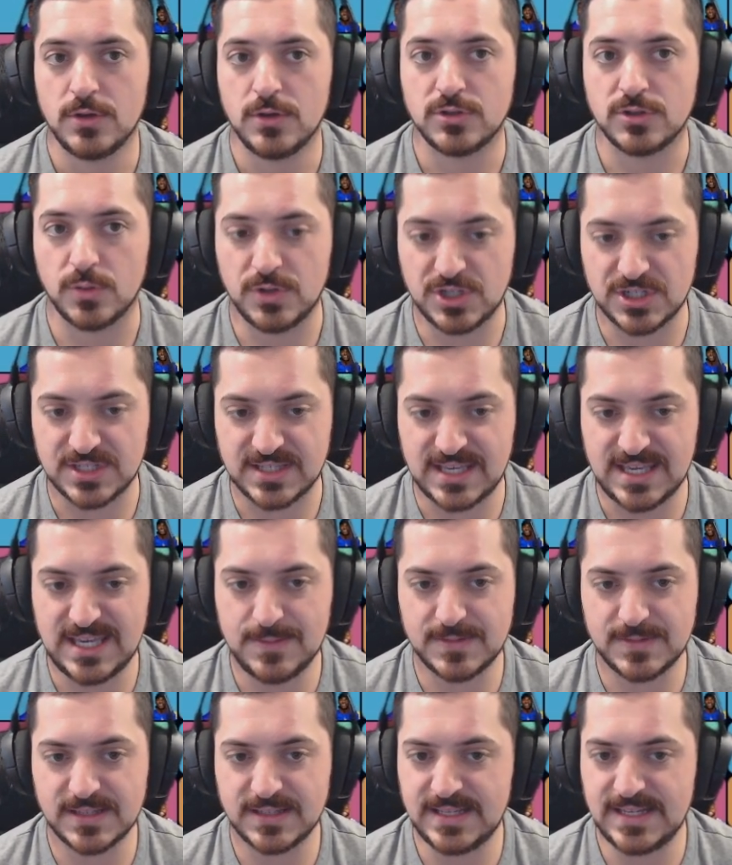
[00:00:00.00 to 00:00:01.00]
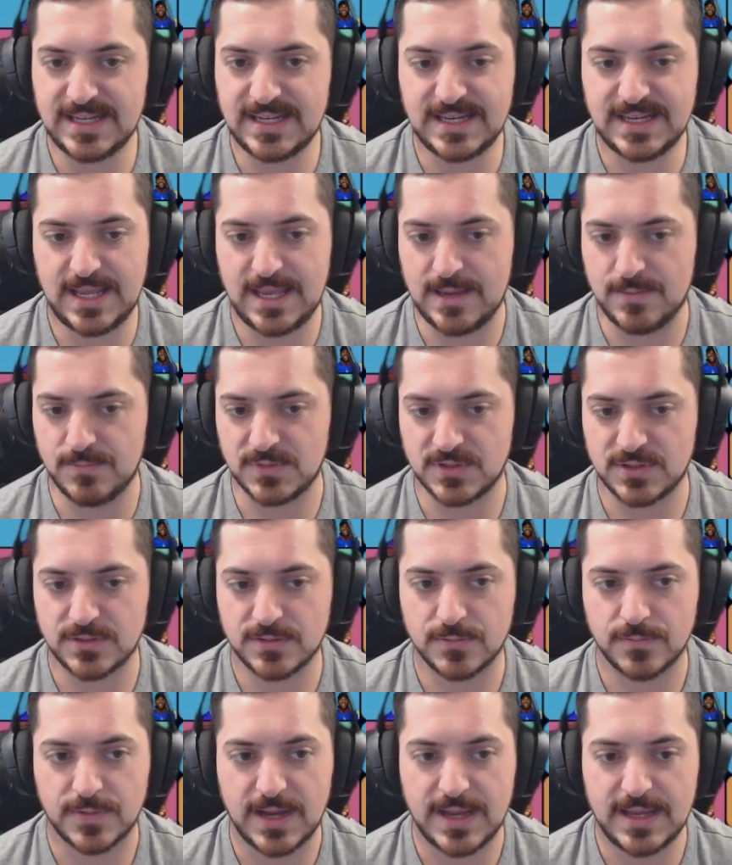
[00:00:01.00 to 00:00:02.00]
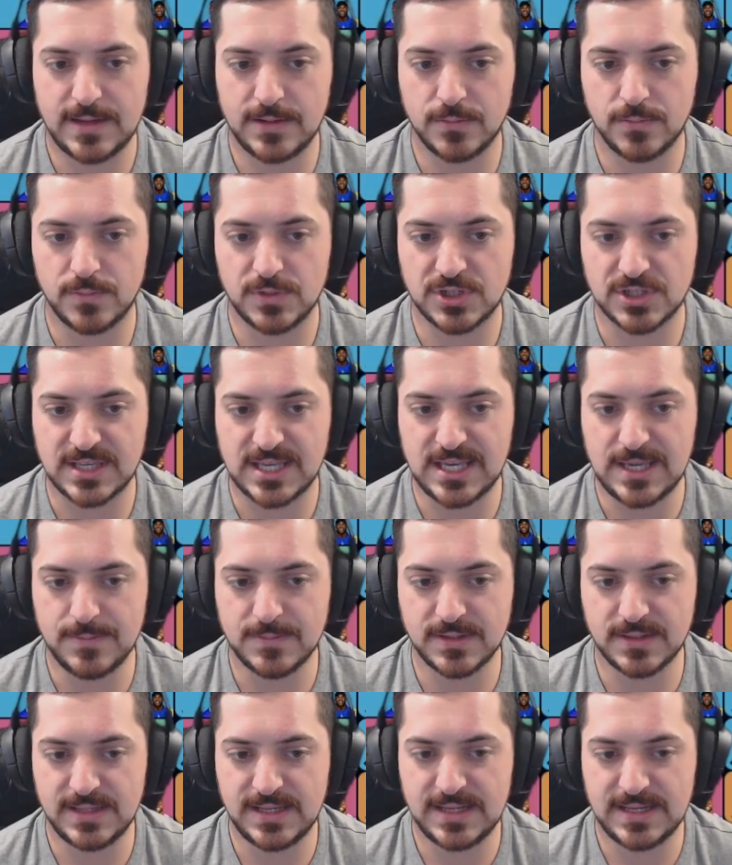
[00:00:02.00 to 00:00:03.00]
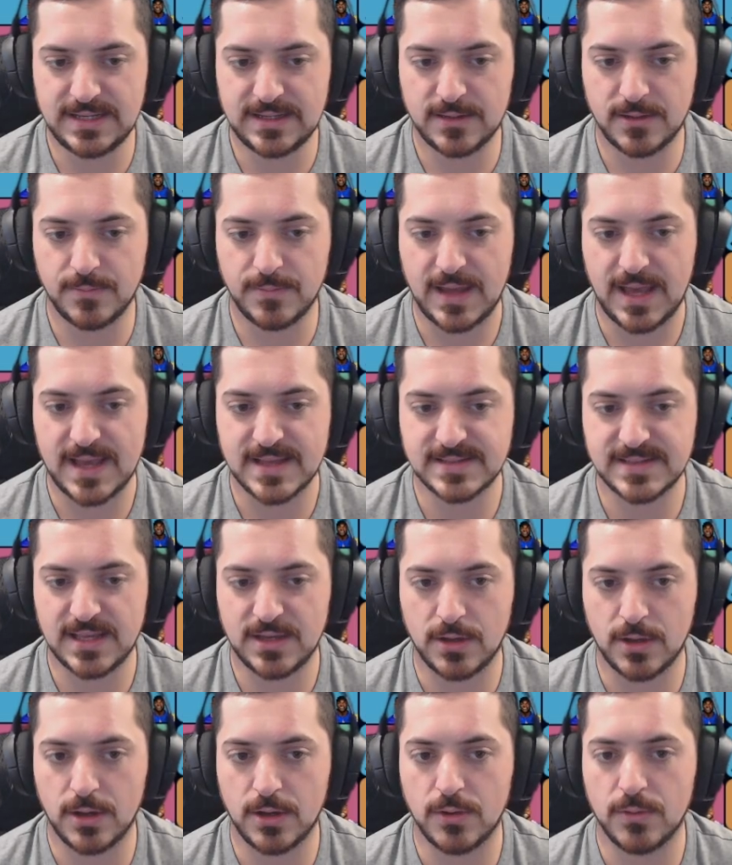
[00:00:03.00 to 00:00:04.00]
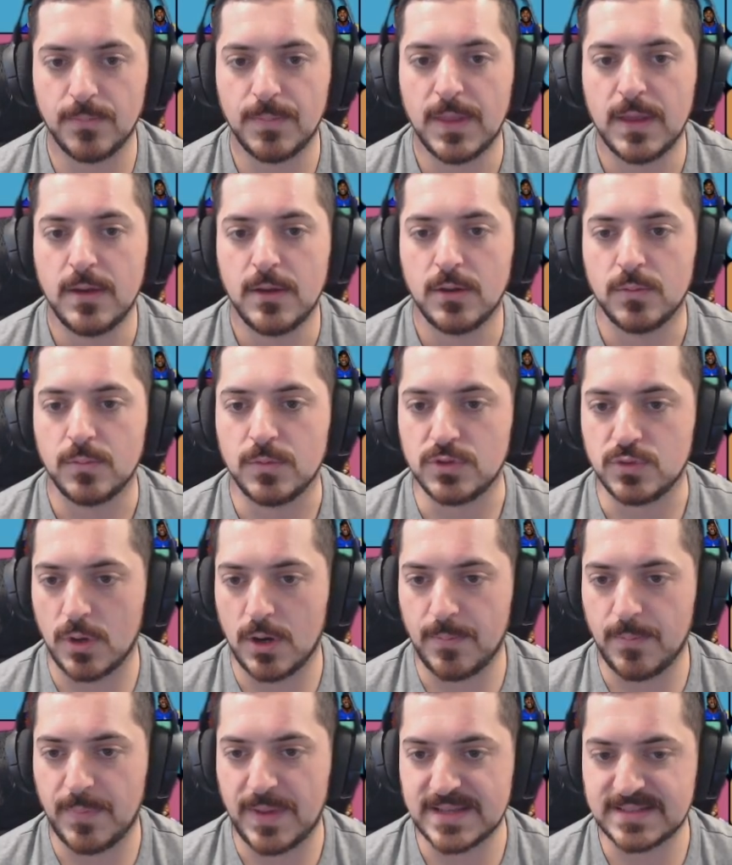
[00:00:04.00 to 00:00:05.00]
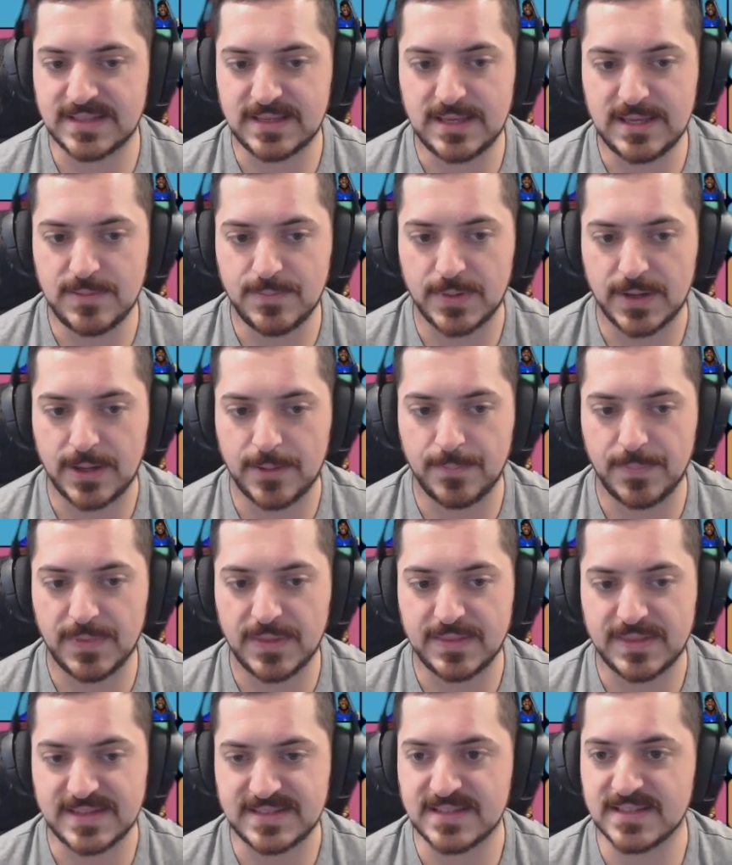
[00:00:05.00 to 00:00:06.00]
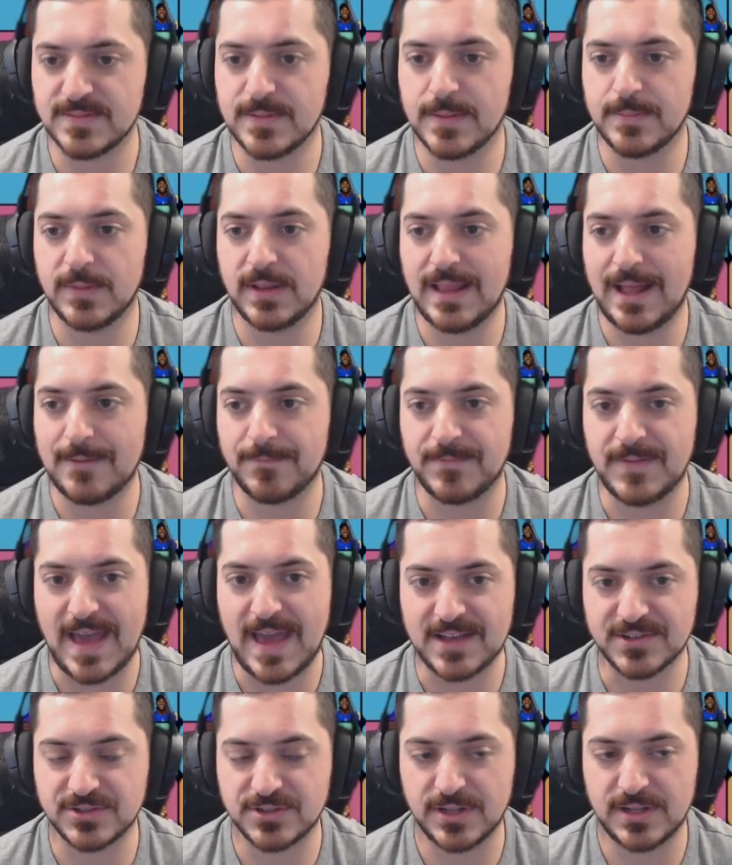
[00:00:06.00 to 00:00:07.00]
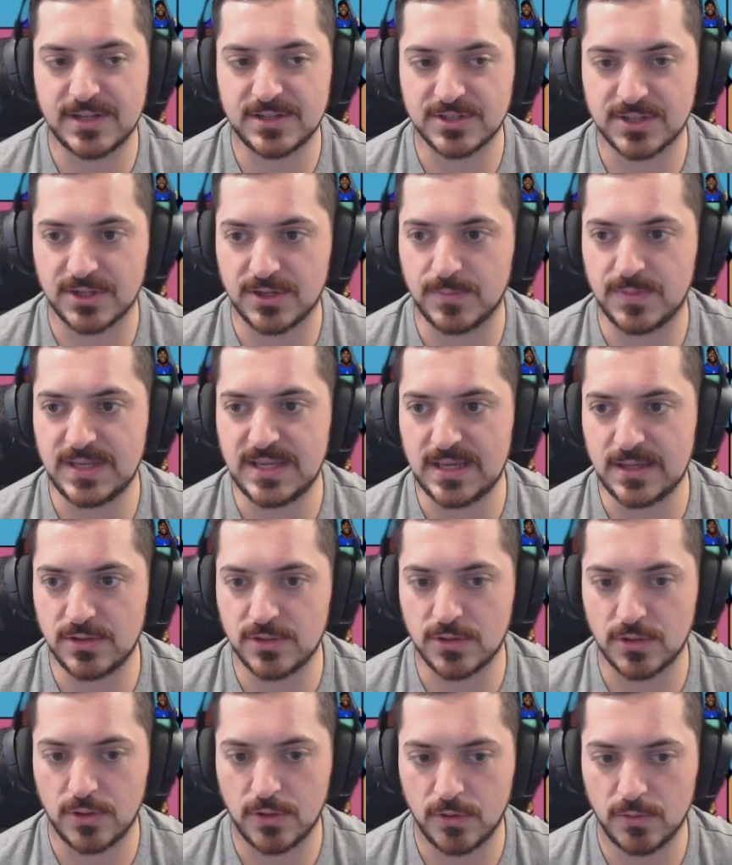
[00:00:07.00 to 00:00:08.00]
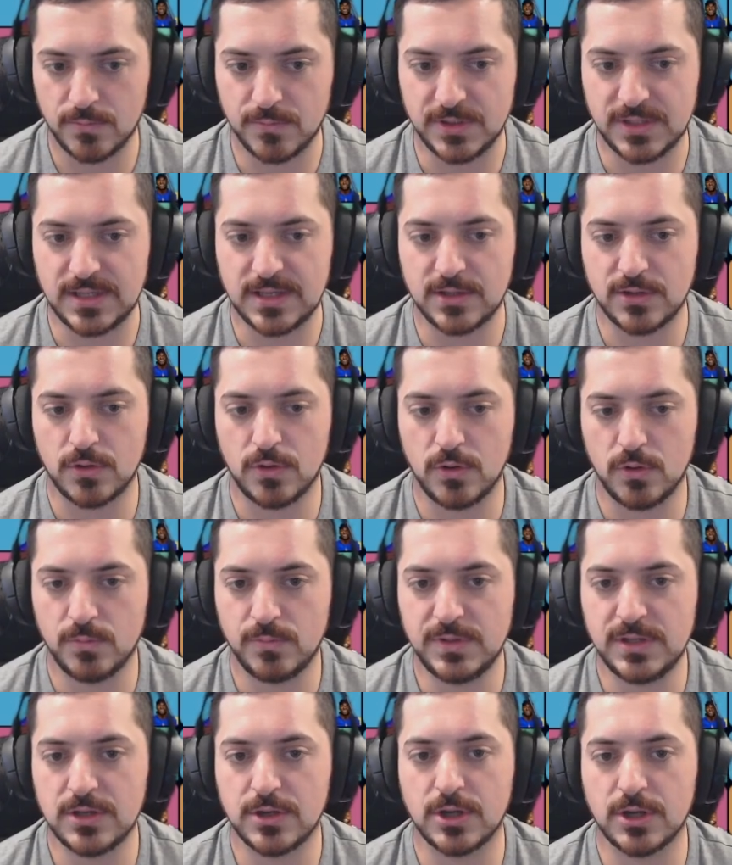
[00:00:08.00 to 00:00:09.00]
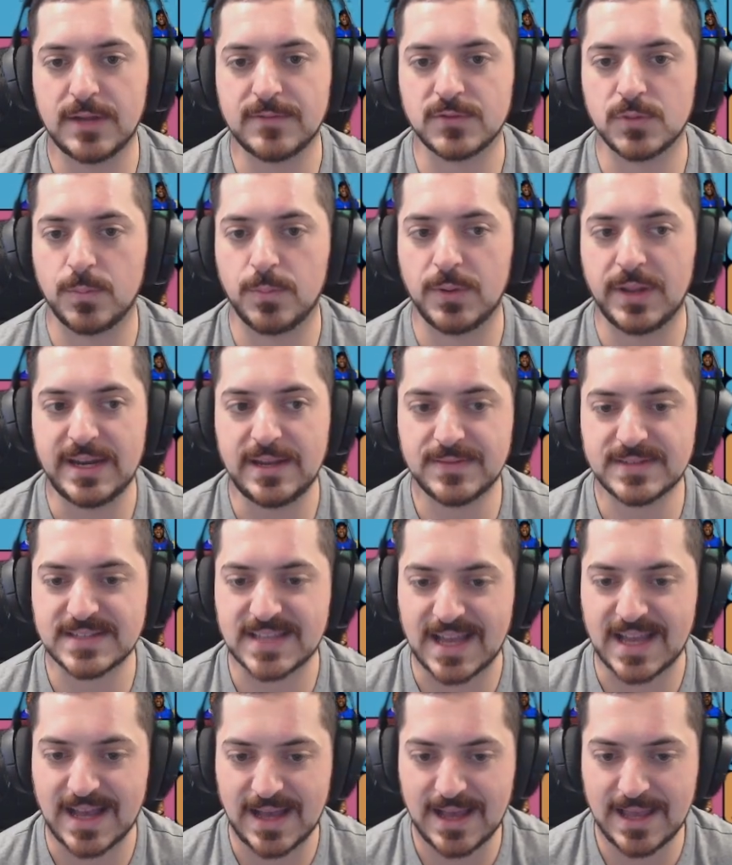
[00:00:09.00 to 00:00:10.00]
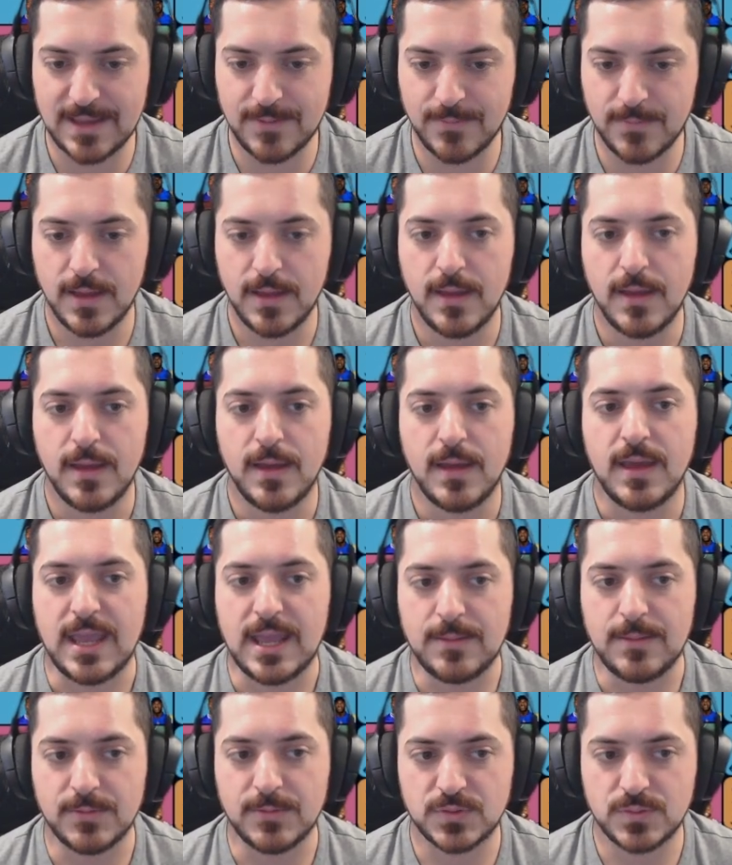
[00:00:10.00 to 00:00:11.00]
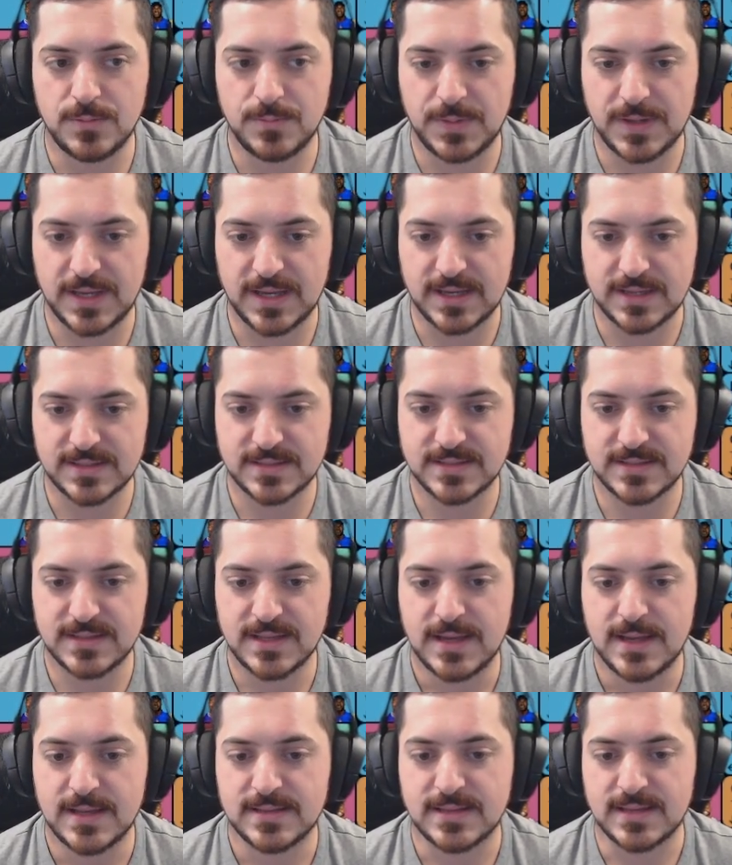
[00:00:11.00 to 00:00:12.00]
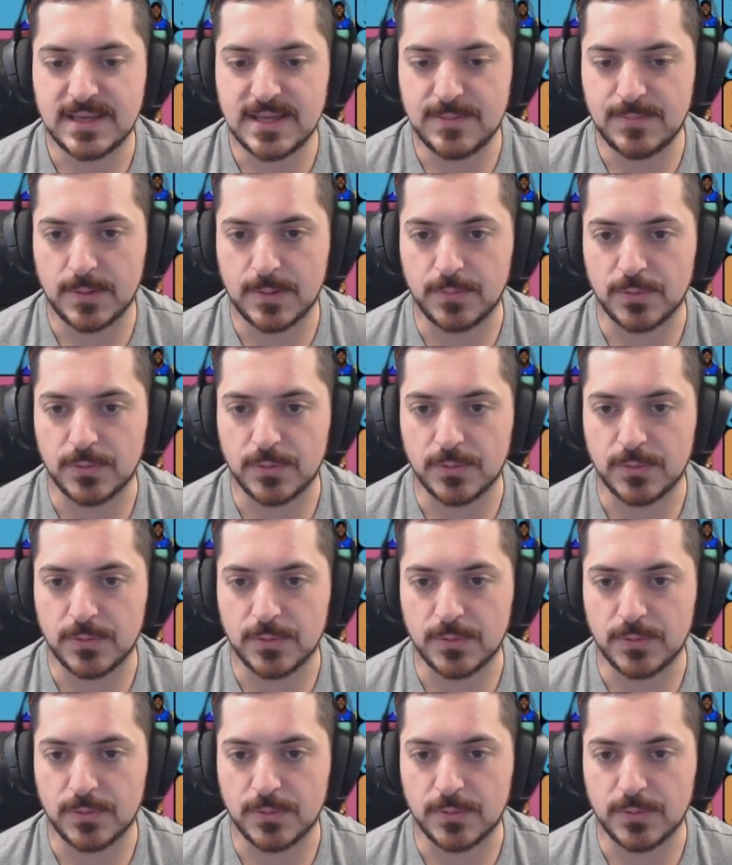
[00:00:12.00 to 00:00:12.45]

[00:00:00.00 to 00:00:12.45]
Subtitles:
So we just keep deleting names, right? We just keep deleting them as they go. We do our best to keep up. This is a lot faster than it's going to be in your home league. In your home league, you're going to have plenty of time in between picks to keep up with